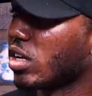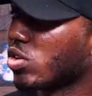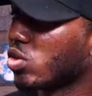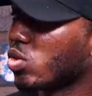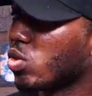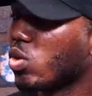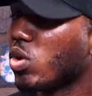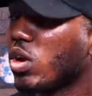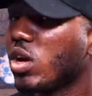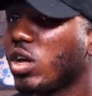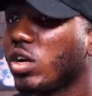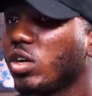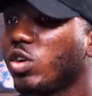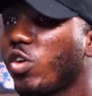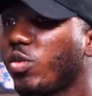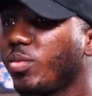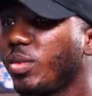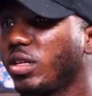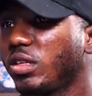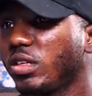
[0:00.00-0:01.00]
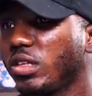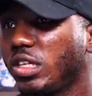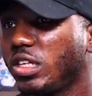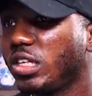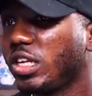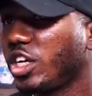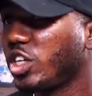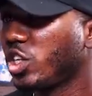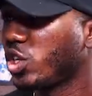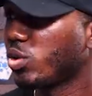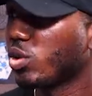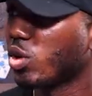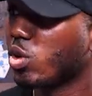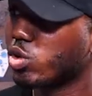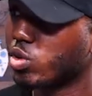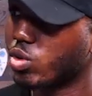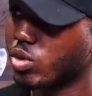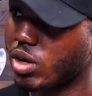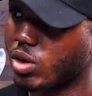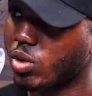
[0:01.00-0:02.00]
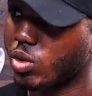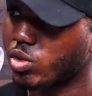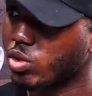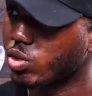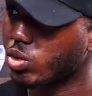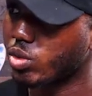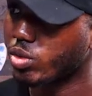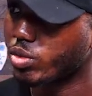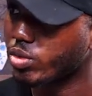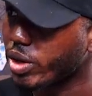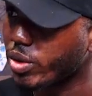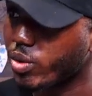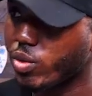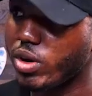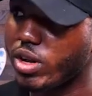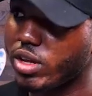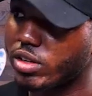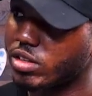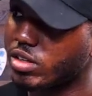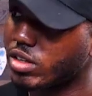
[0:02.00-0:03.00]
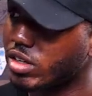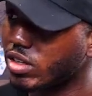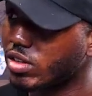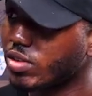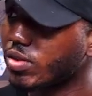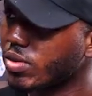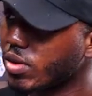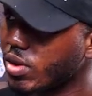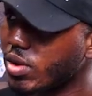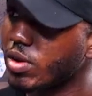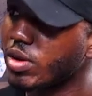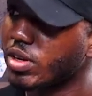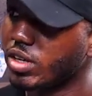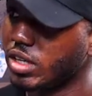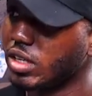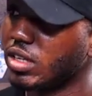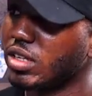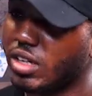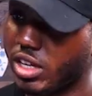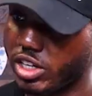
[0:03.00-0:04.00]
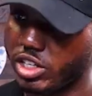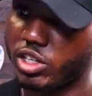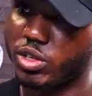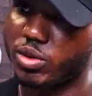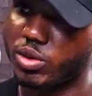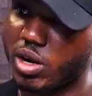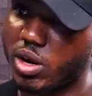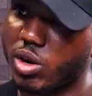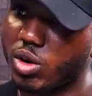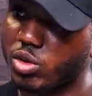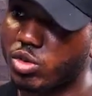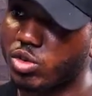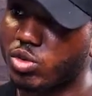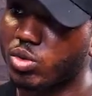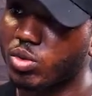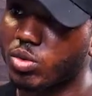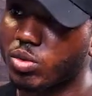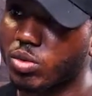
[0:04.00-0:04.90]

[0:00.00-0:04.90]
So, government in Nigeria also can also regulate this in Nigeria also.